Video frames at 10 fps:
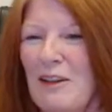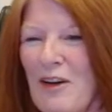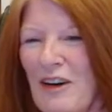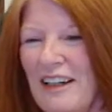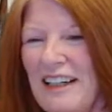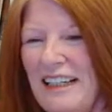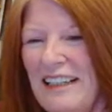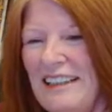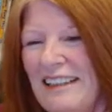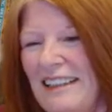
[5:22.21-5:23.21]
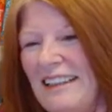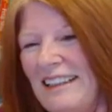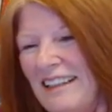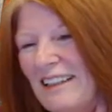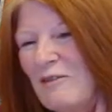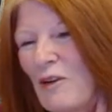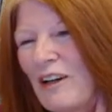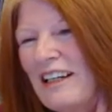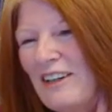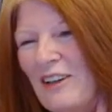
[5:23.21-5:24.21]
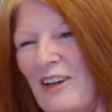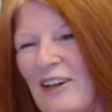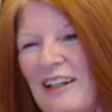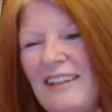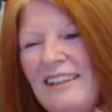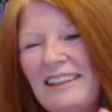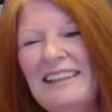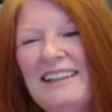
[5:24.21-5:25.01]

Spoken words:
Lori and Warrior Girl.